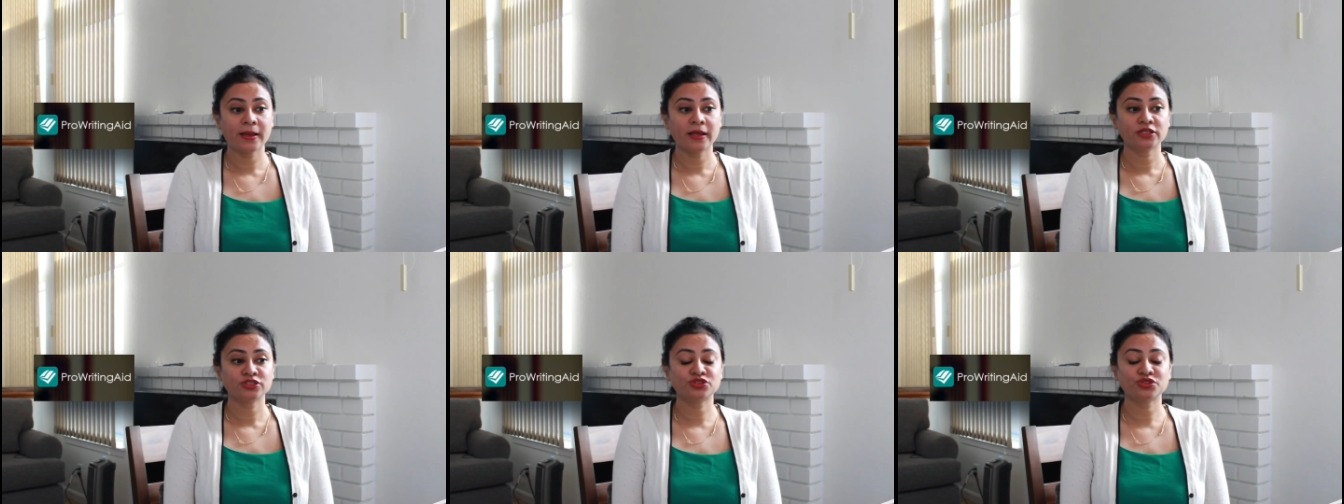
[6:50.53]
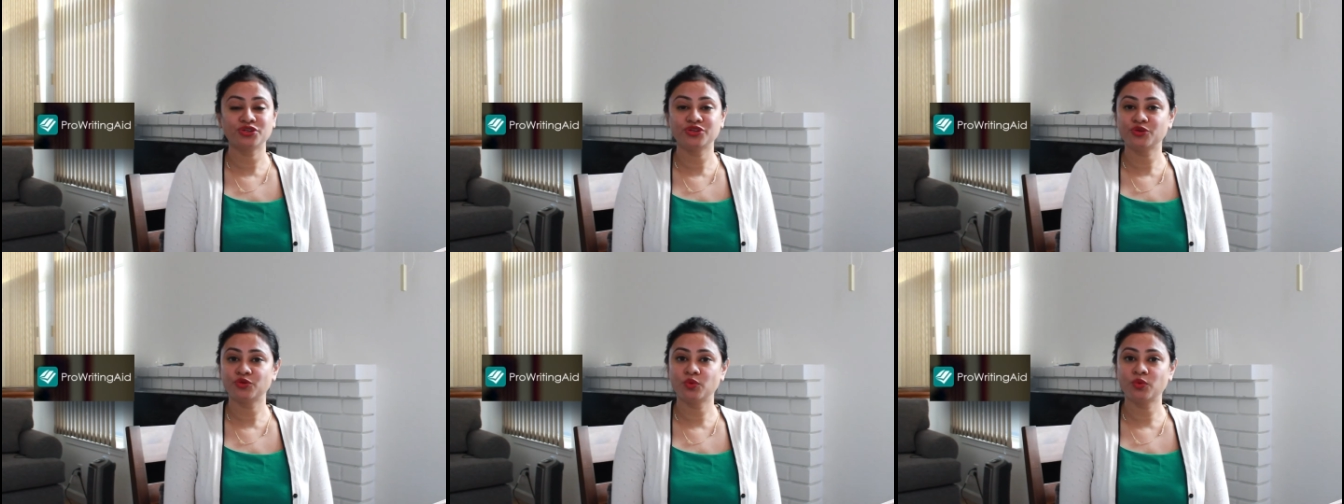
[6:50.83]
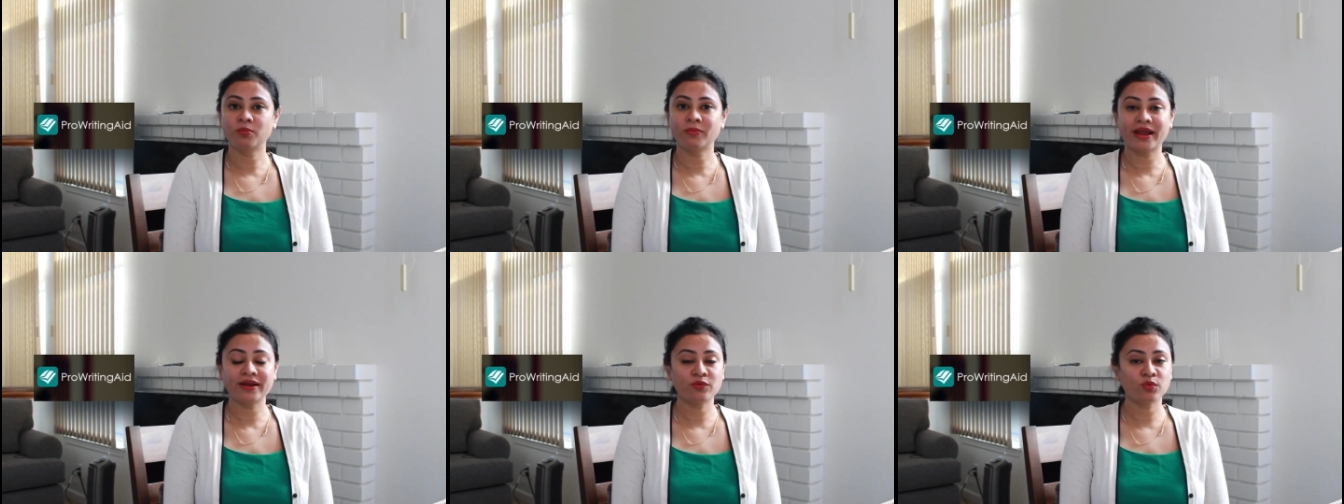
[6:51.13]
so you
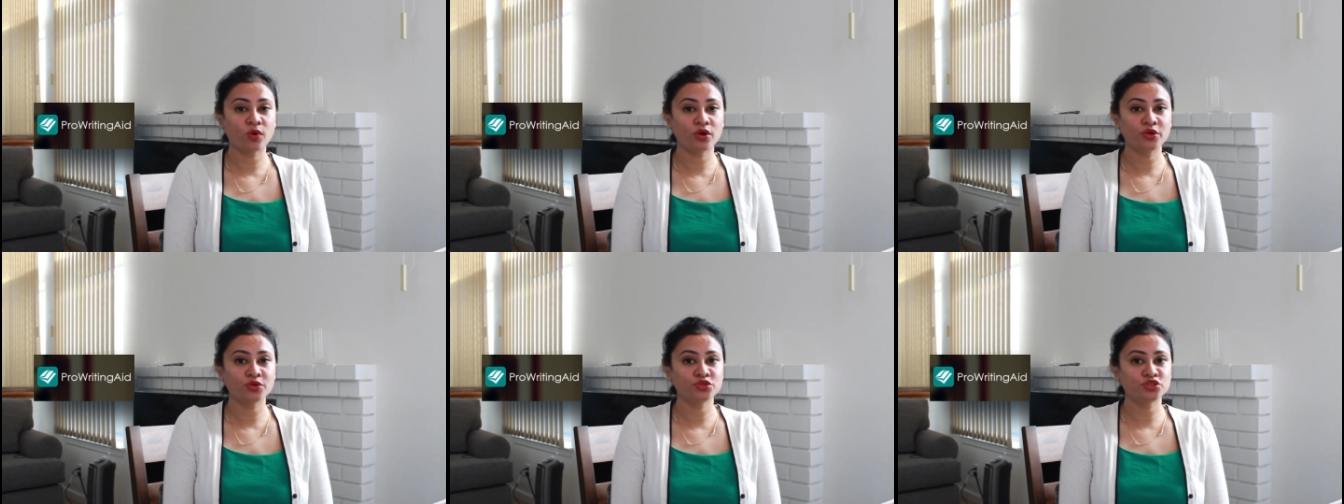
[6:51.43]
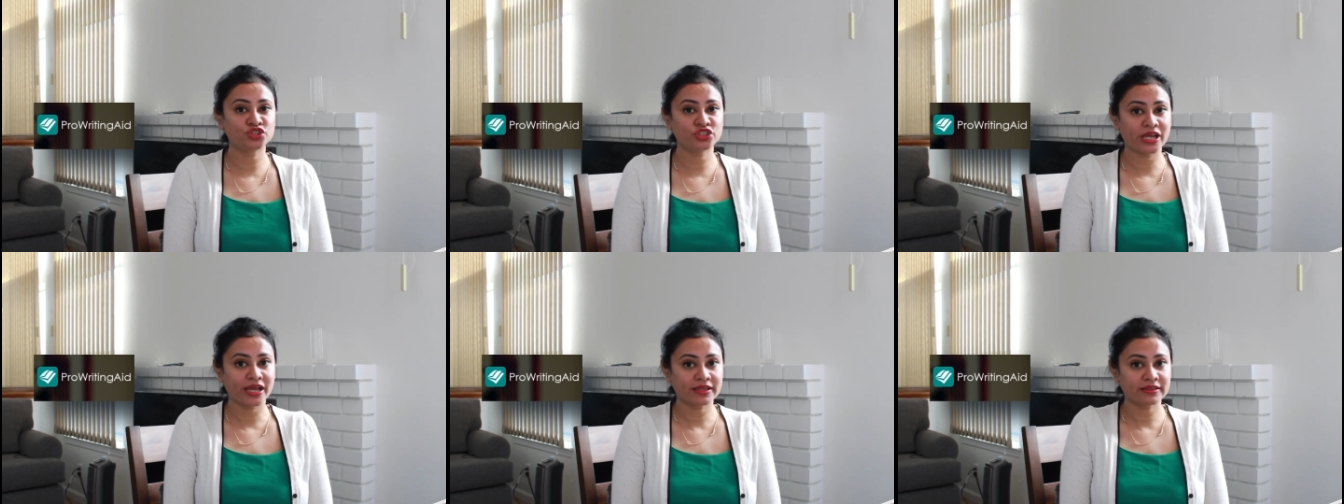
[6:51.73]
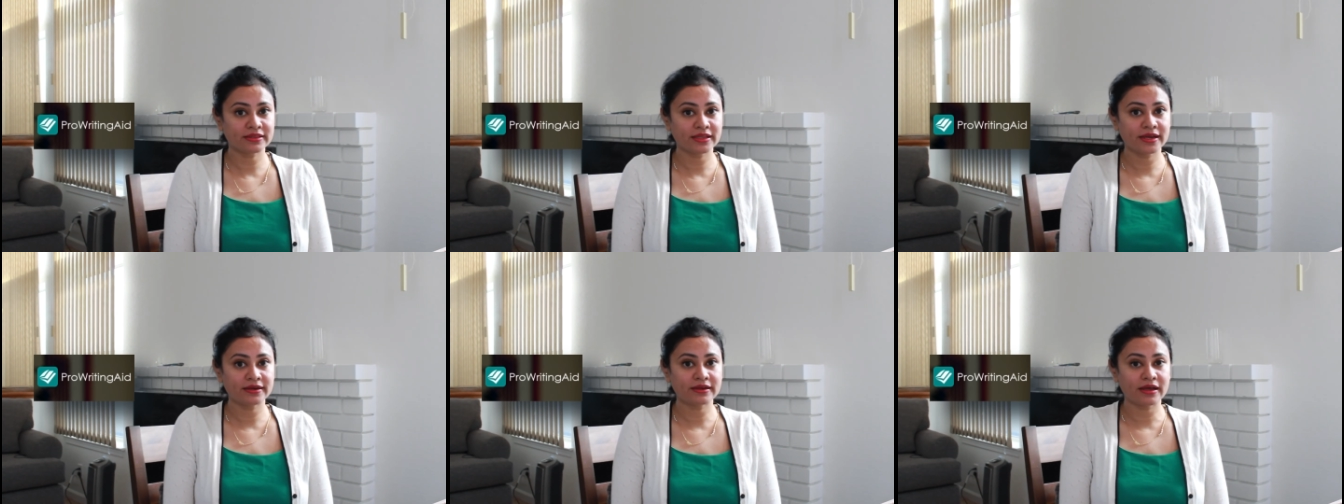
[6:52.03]
might want to check
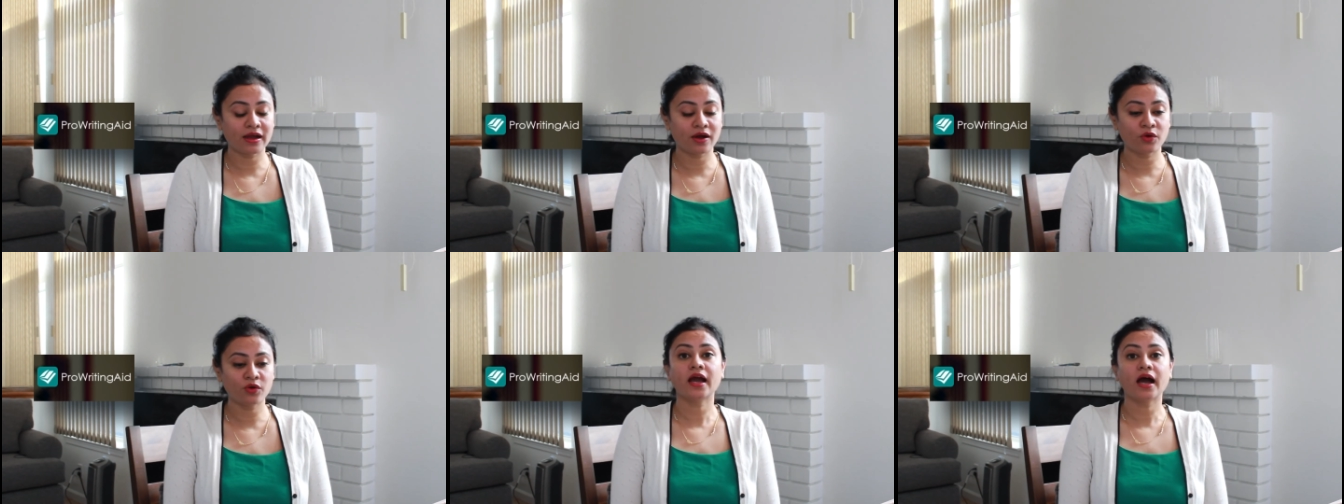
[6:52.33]
that out.